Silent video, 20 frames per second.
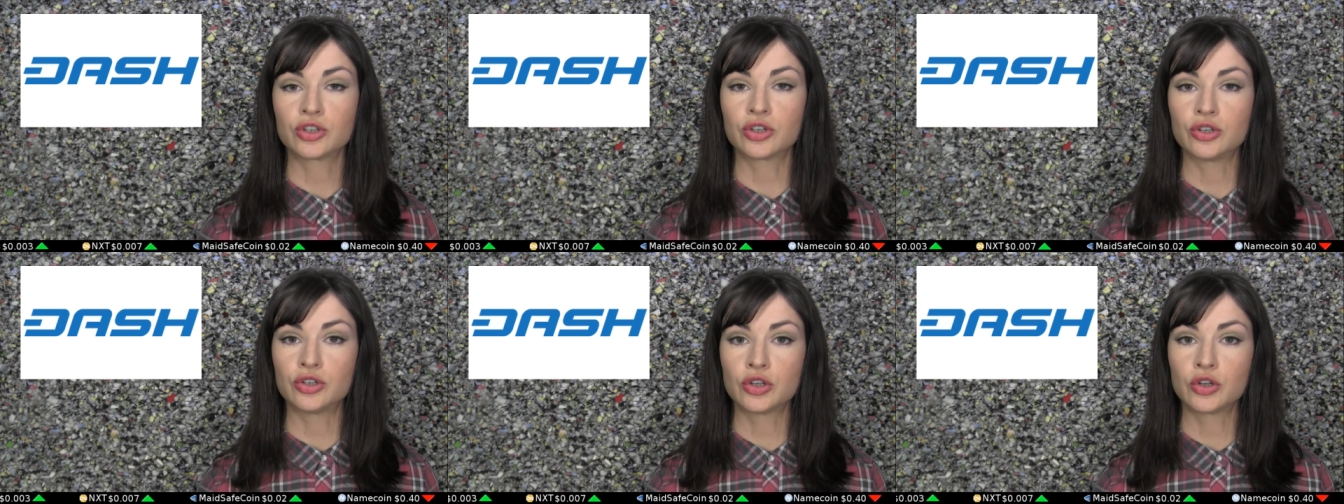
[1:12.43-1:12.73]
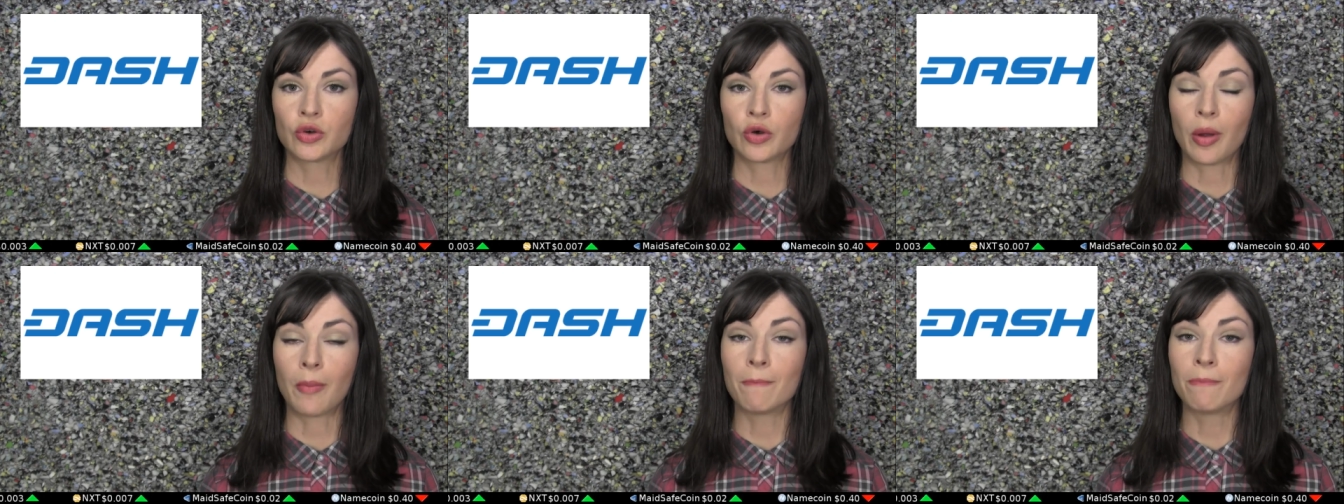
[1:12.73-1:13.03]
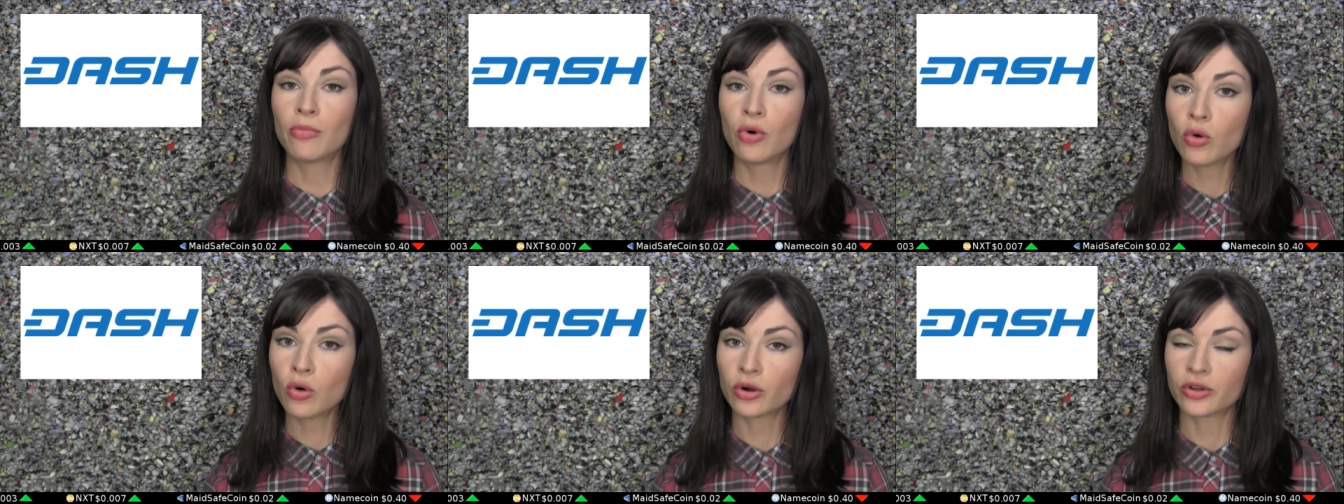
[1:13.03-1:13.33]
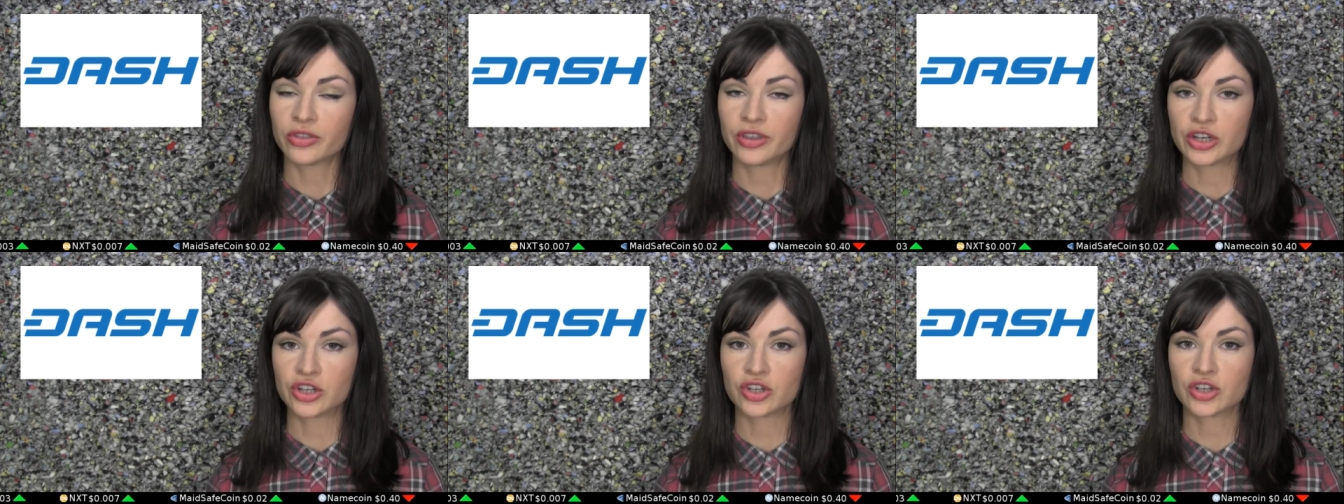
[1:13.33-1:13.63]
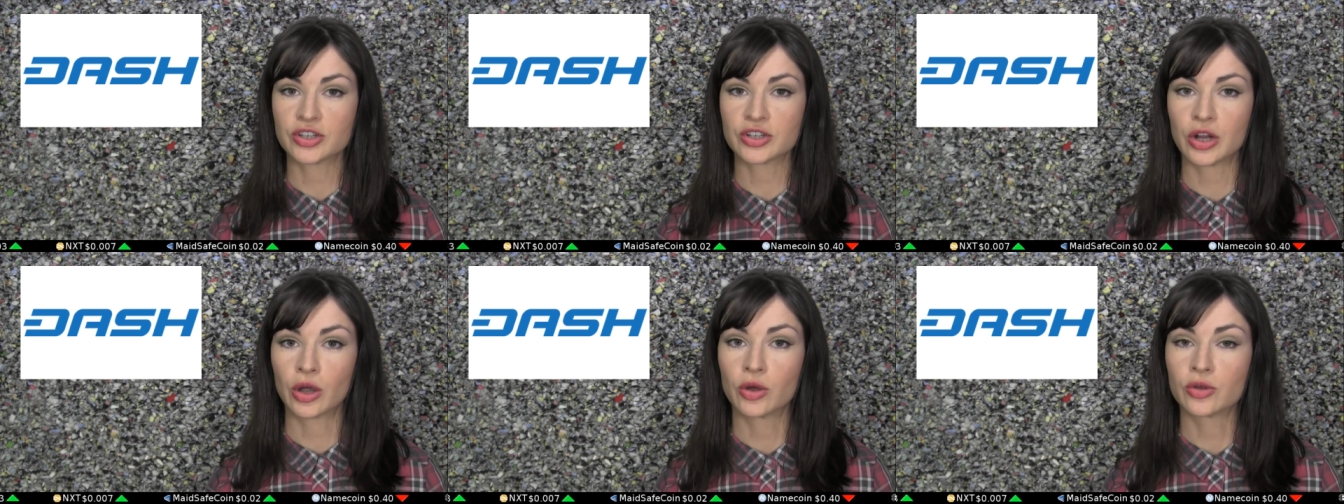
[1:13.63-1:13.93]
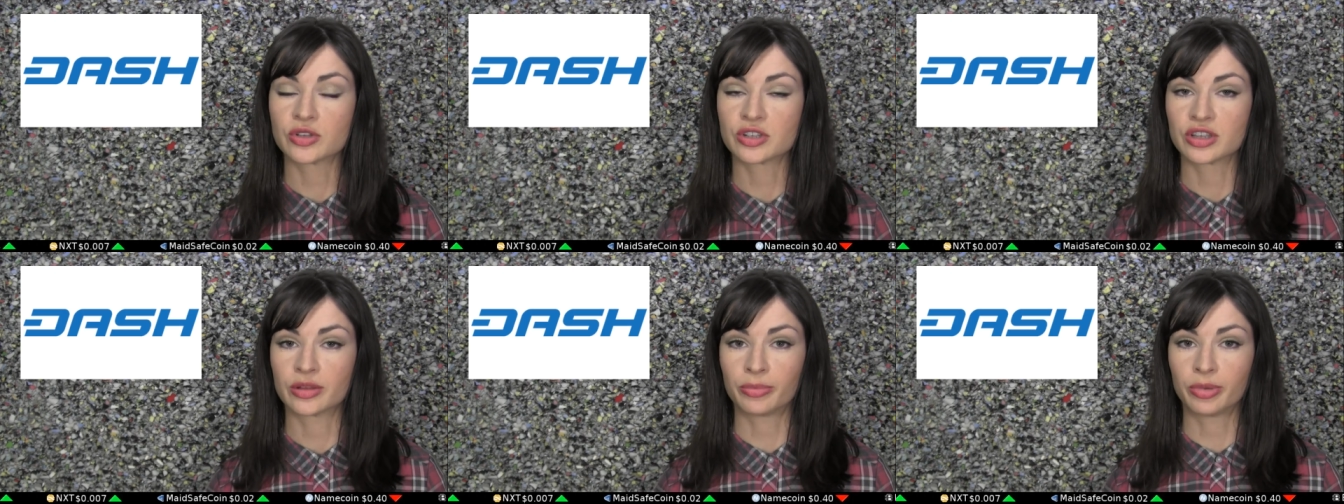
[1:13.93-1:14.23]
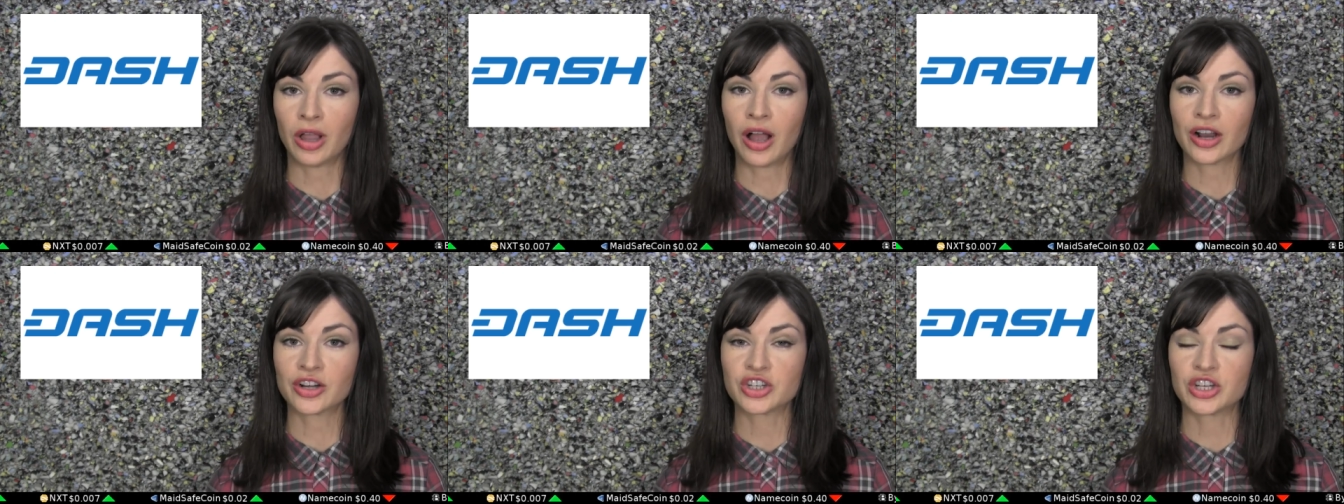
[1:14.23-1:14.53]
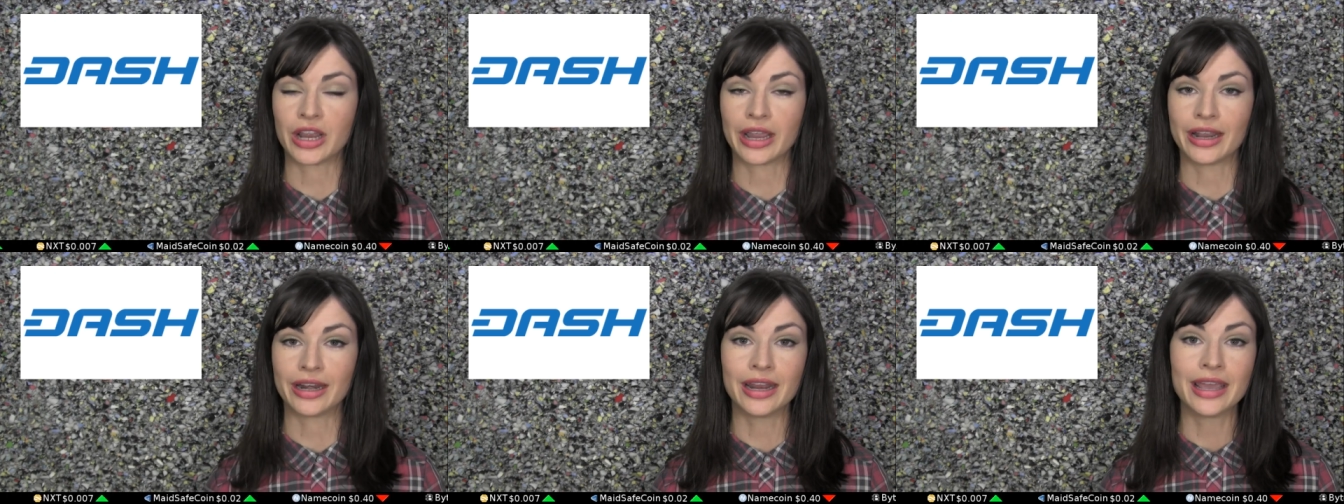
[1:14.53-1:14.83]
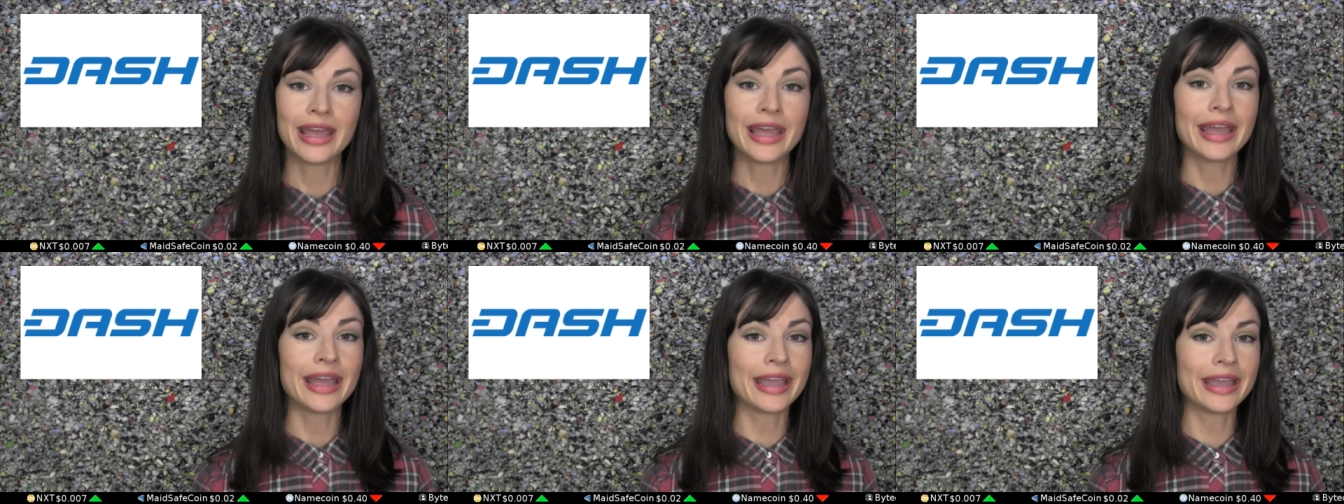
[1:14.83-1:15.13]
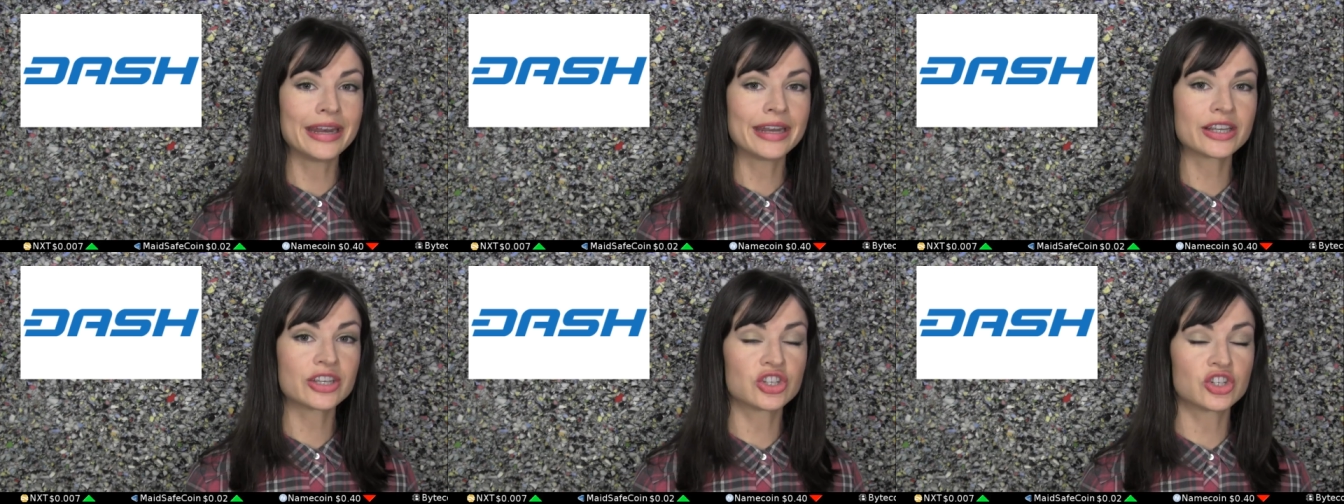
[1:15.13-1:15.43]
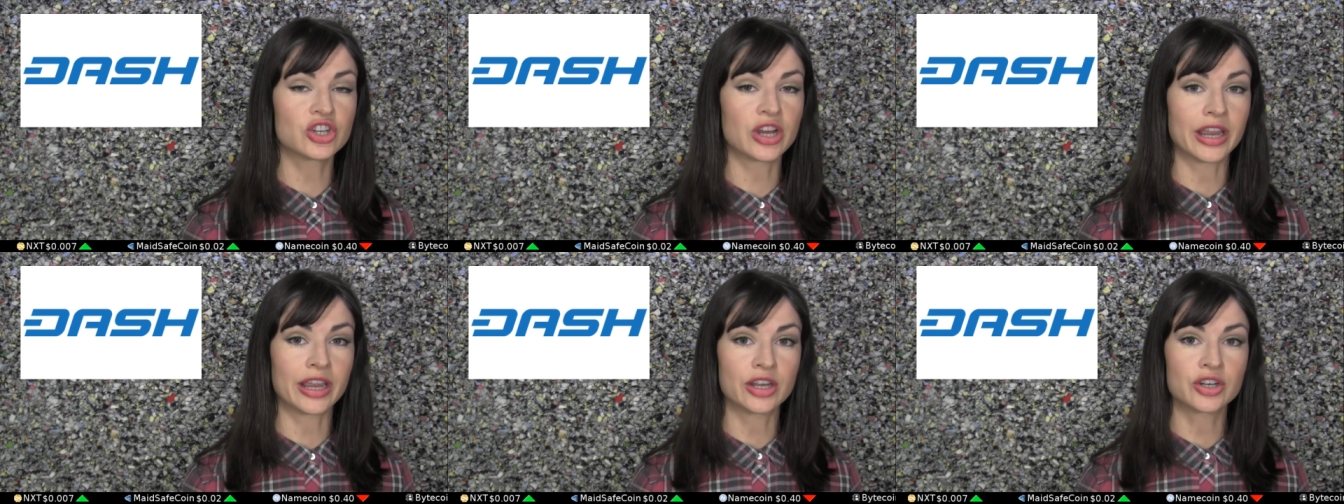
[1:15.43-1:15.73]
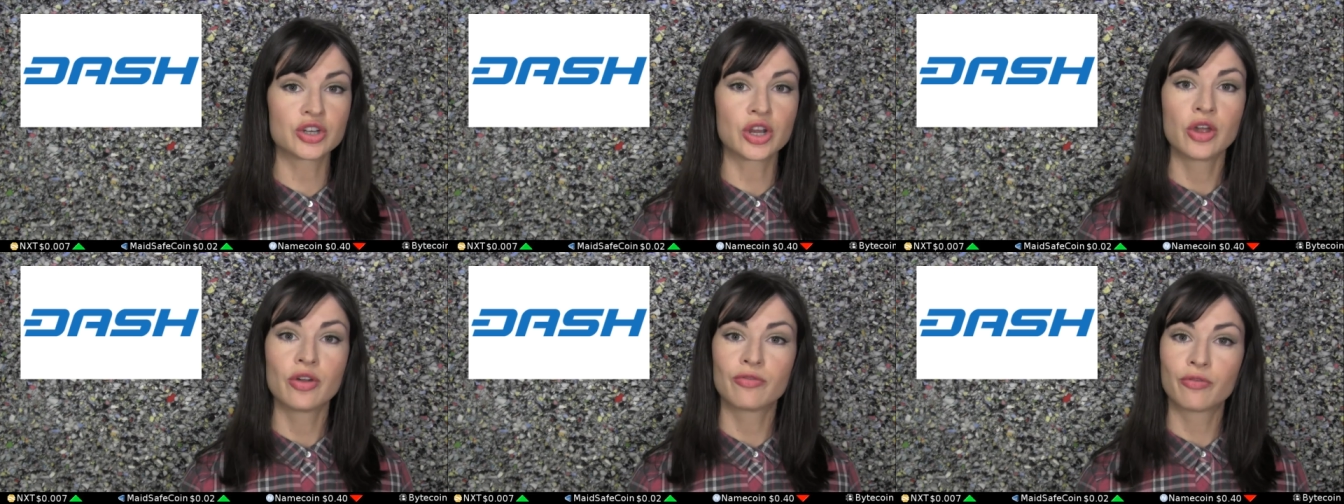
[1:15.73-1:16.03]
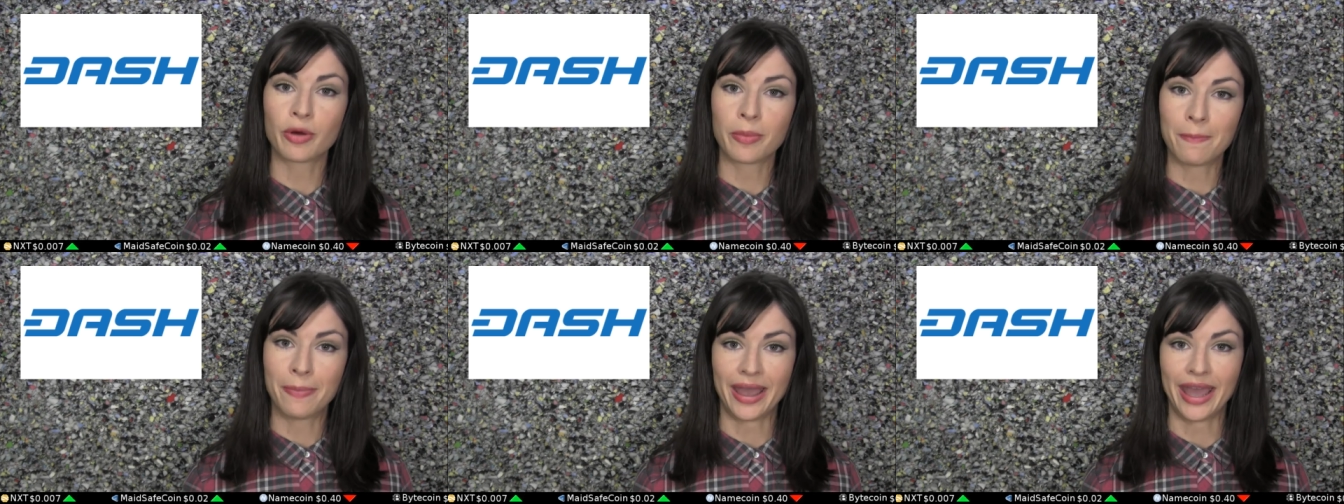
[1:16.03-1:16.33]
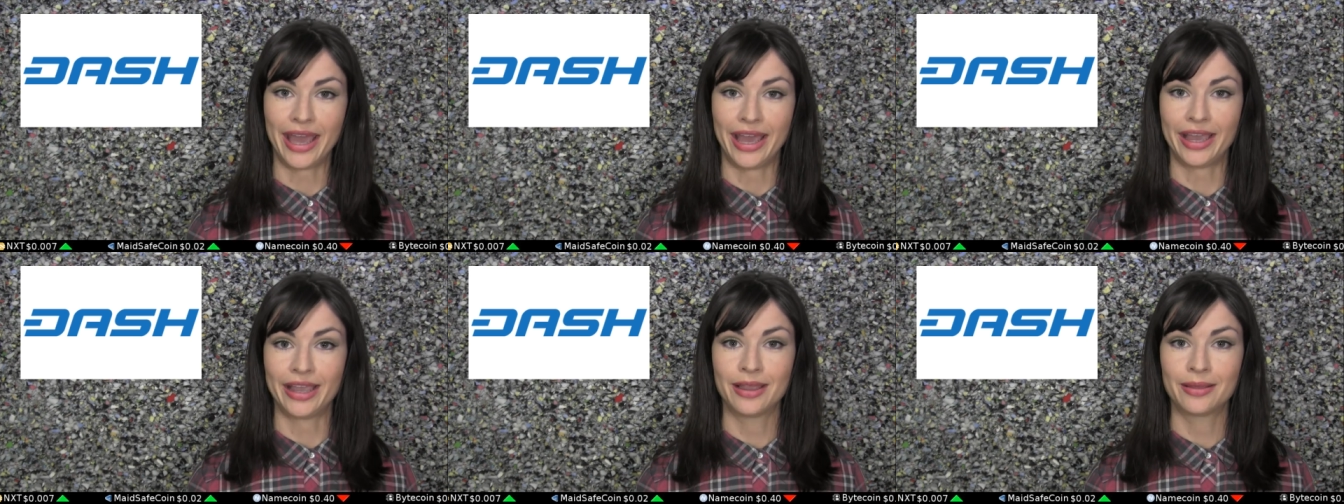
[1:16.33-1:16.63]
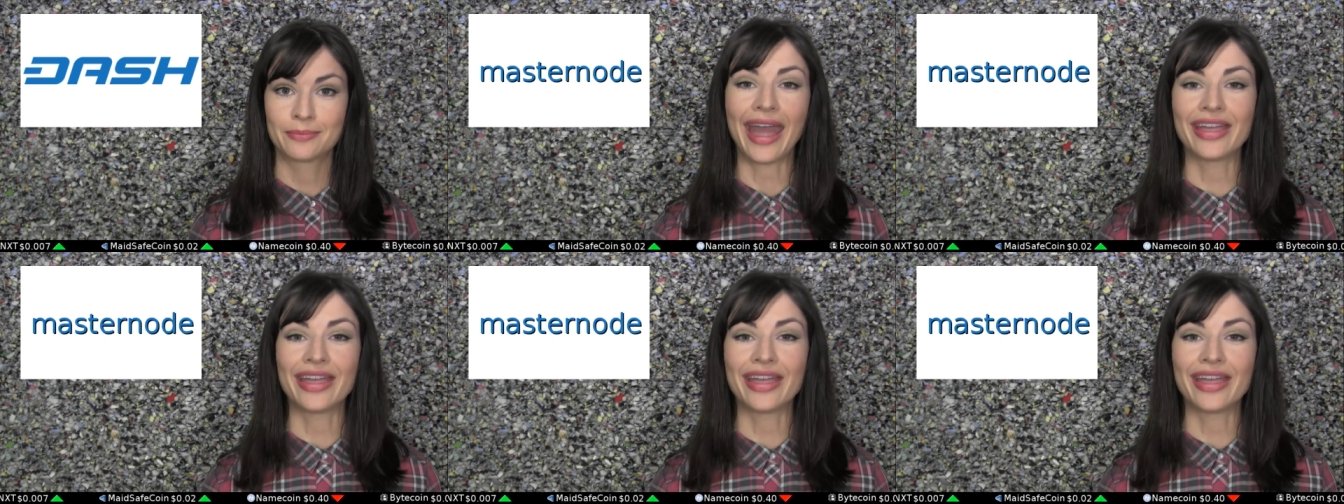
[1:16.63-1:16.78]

to do more than just host the blockchain in exchange for pay.